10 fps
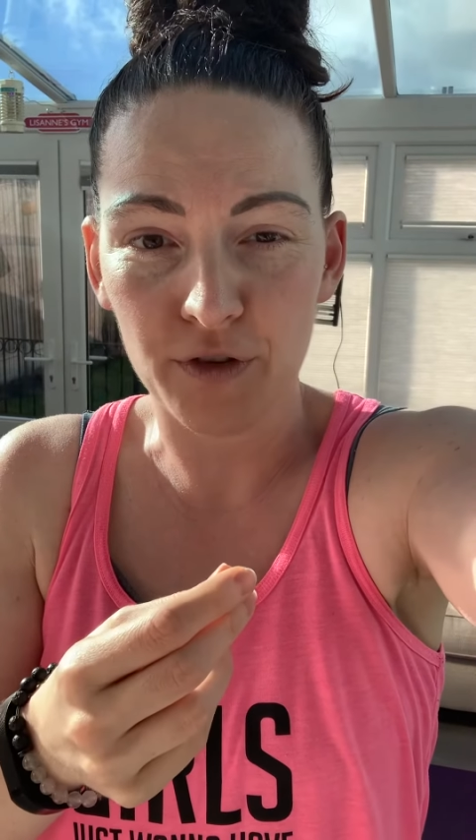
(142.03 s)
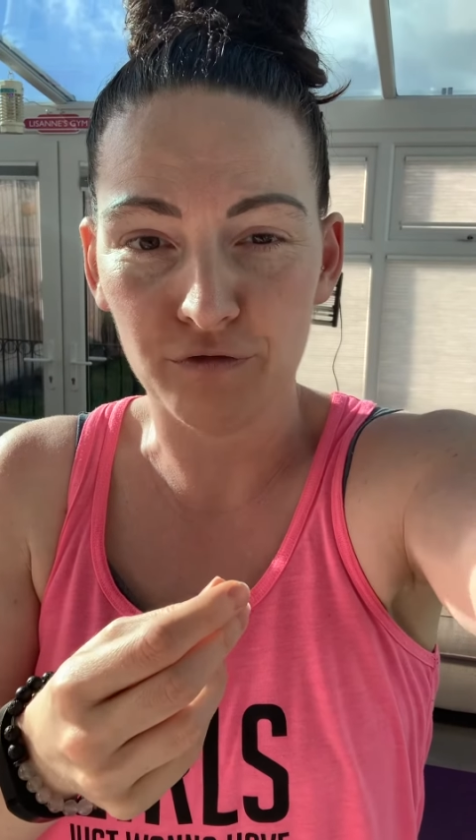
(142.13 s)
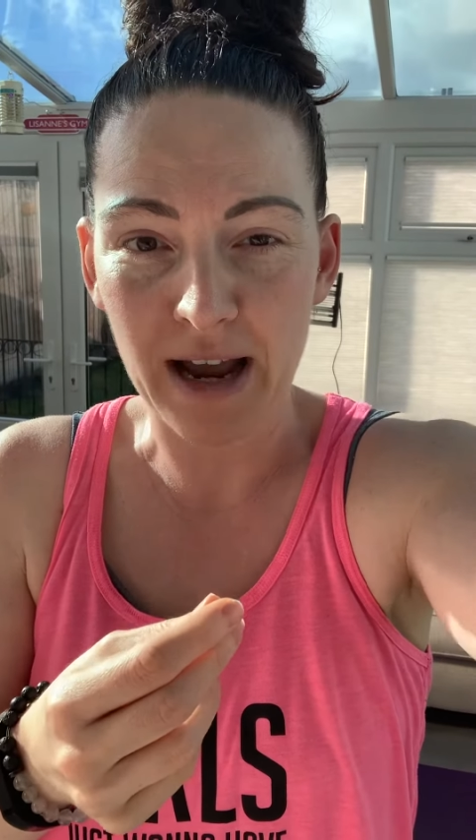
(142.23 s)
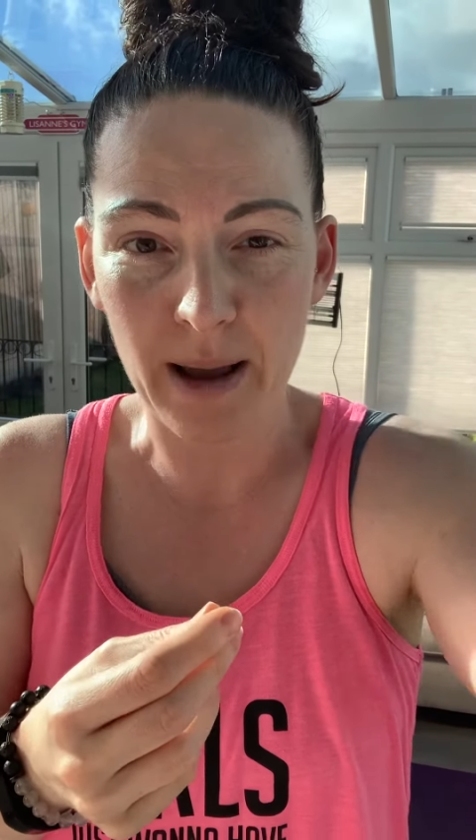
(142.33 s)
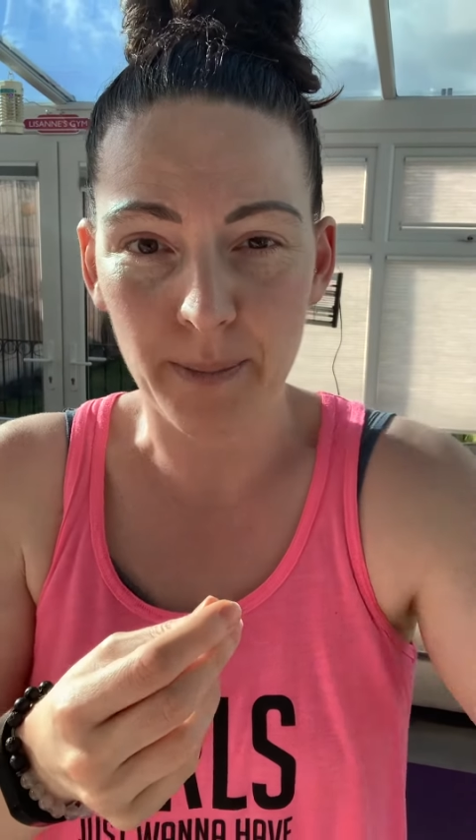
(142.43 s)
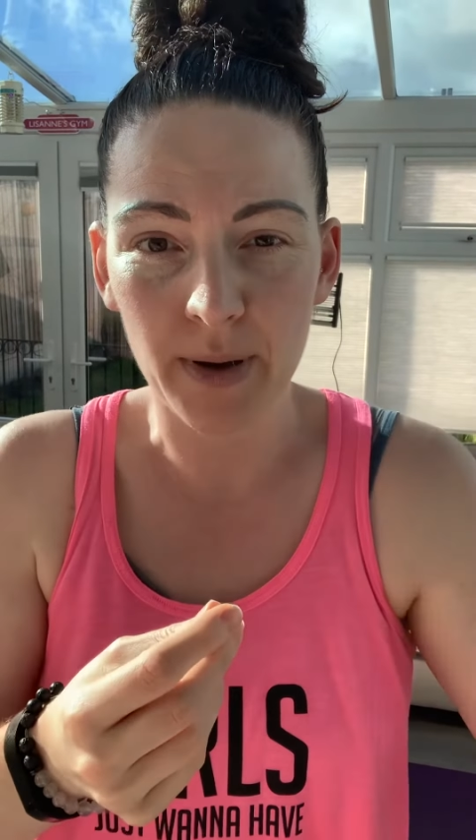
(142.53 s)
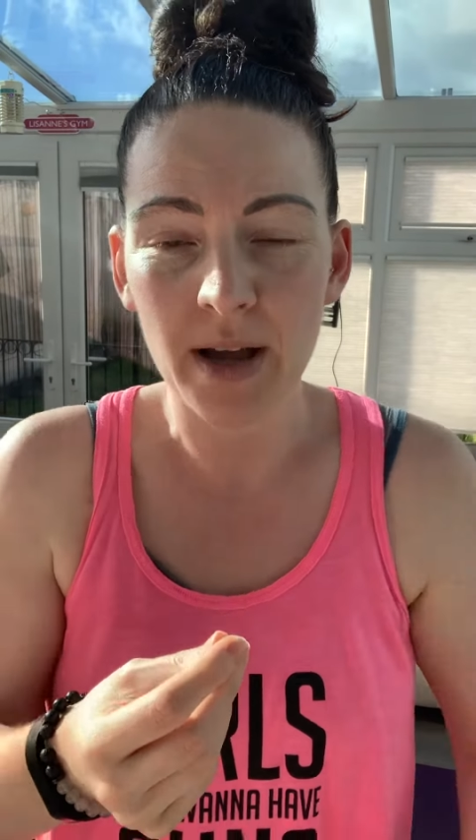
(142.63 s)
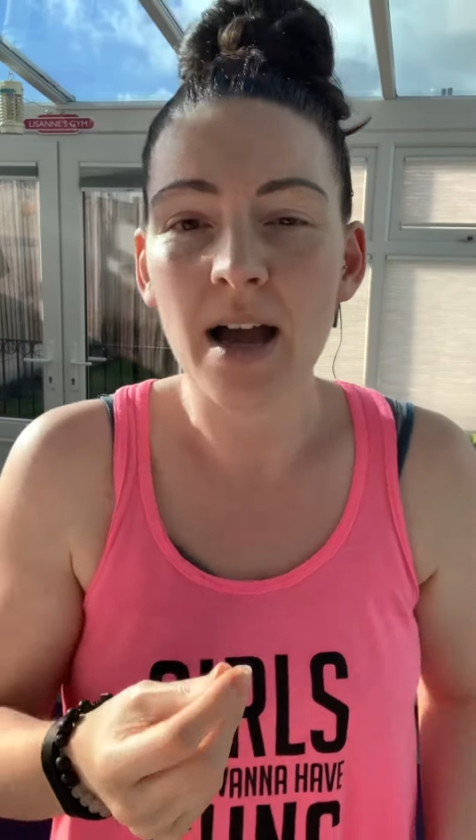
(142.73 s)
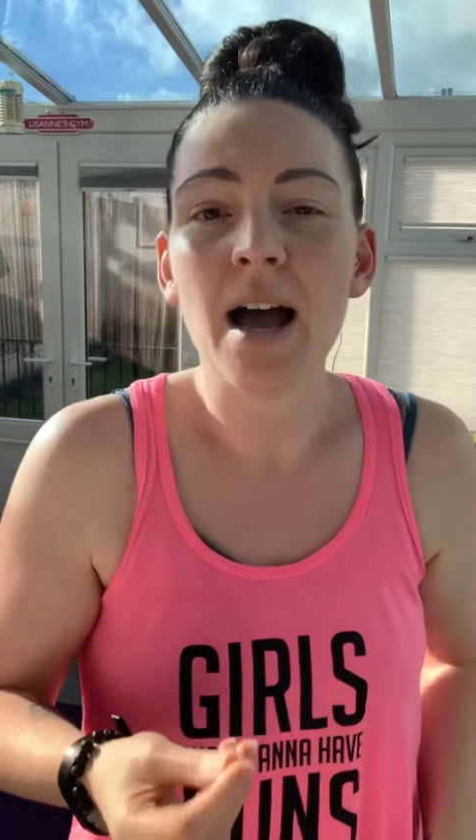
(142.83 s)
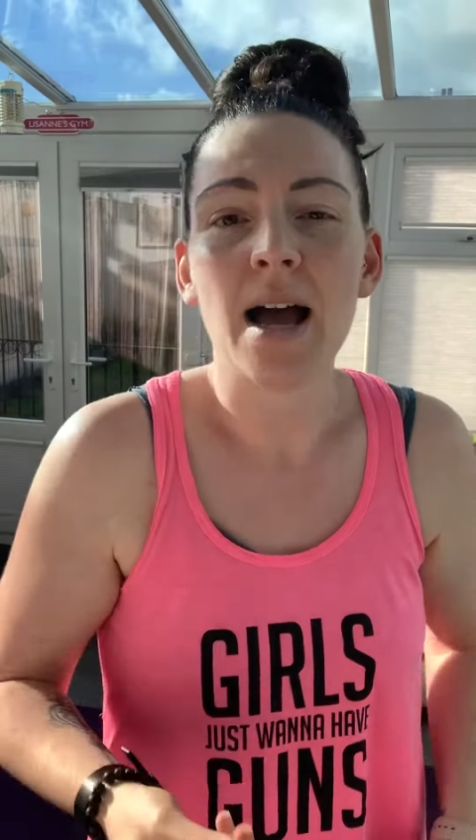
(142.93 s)
rep
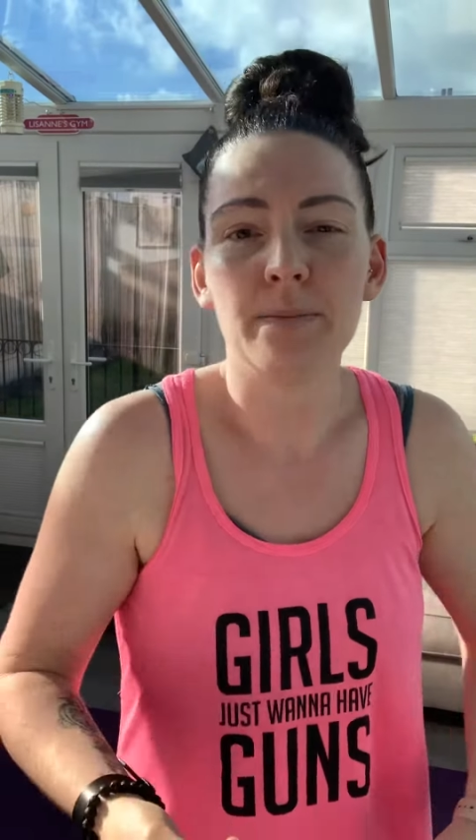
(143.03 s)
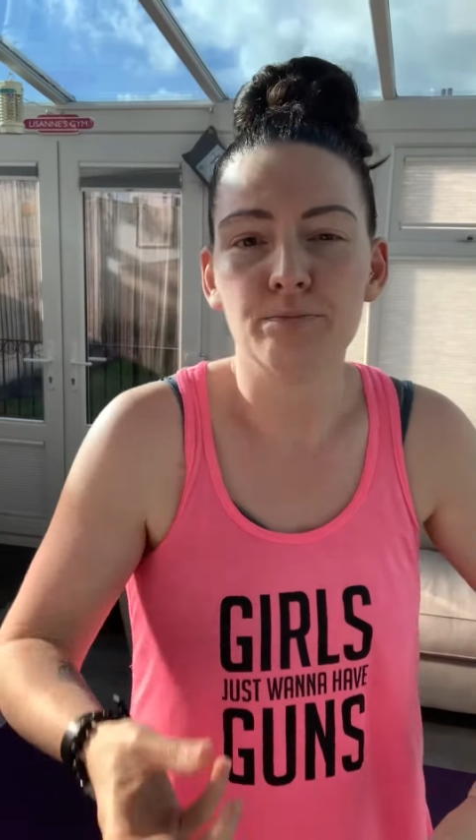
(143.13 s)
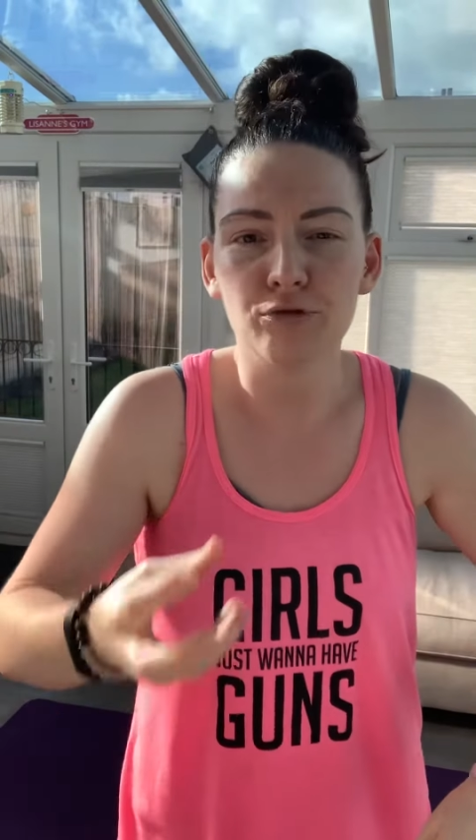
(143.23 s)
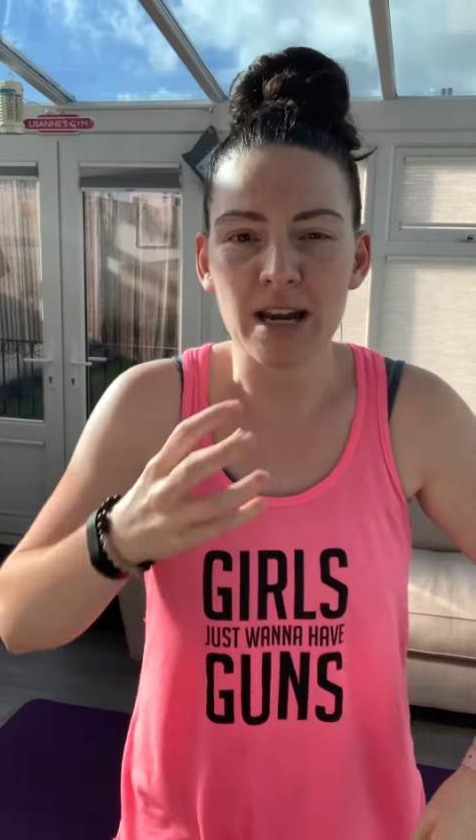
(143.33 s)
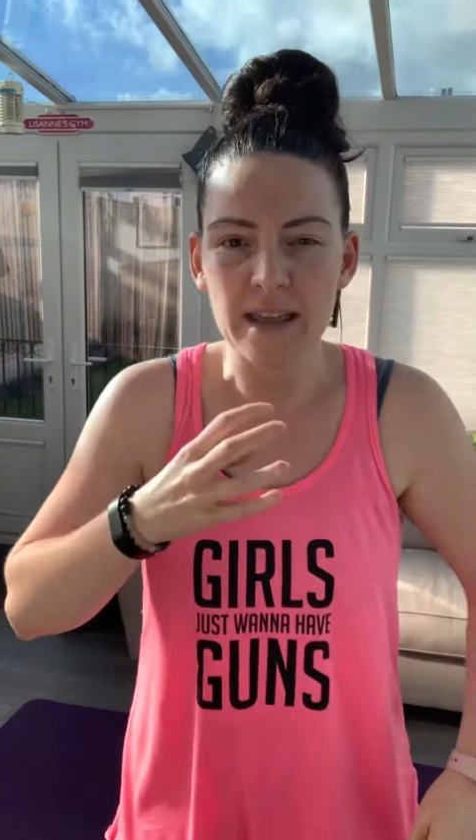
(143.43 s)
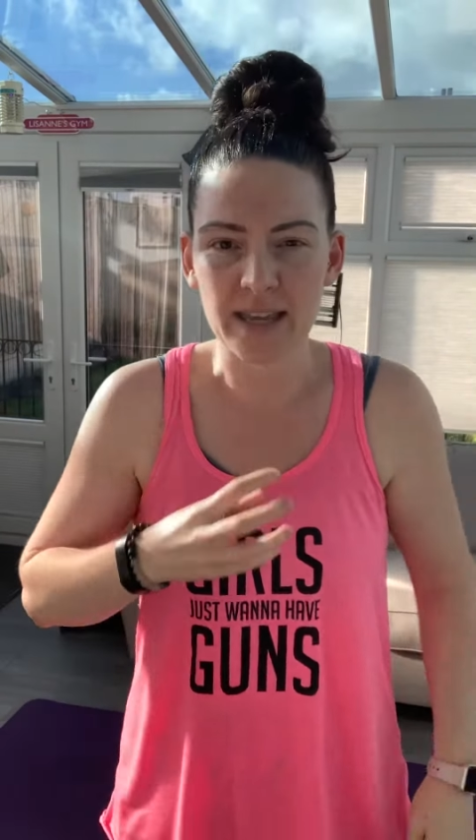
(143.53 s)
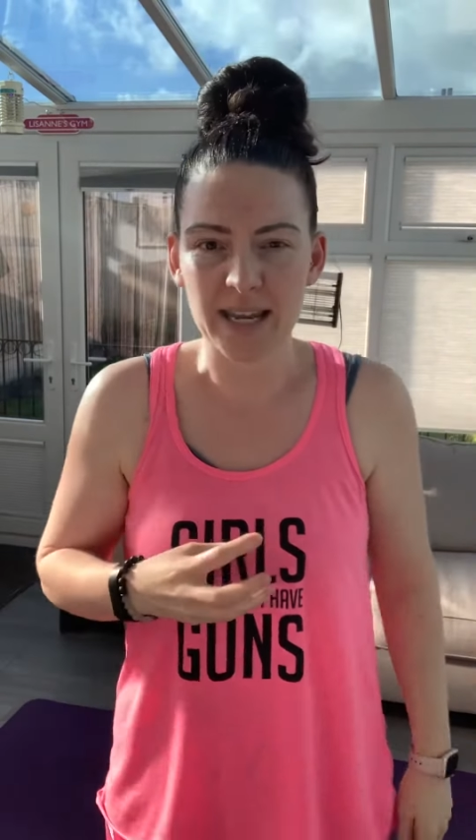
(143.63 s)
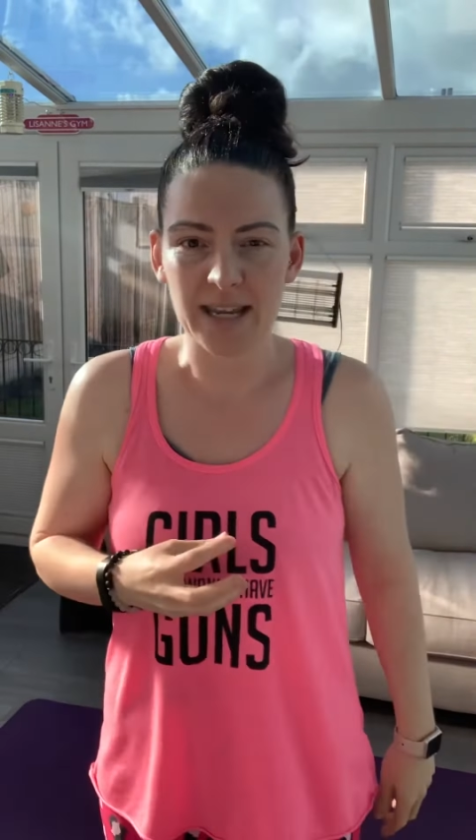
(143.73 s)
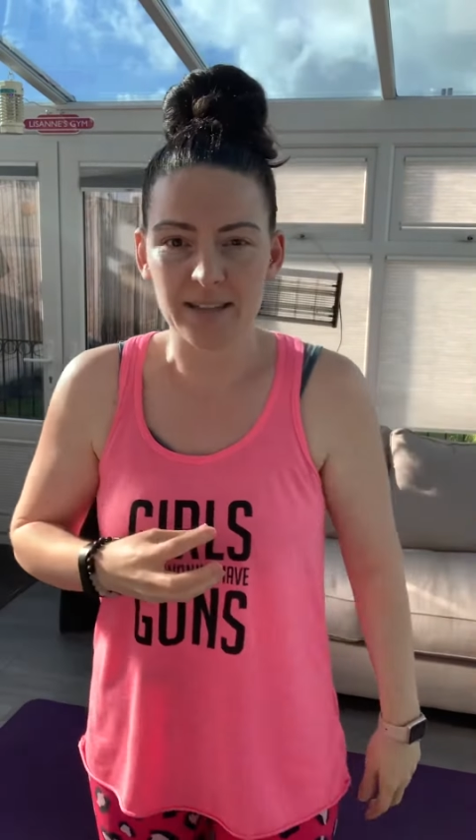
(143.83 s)
and breathing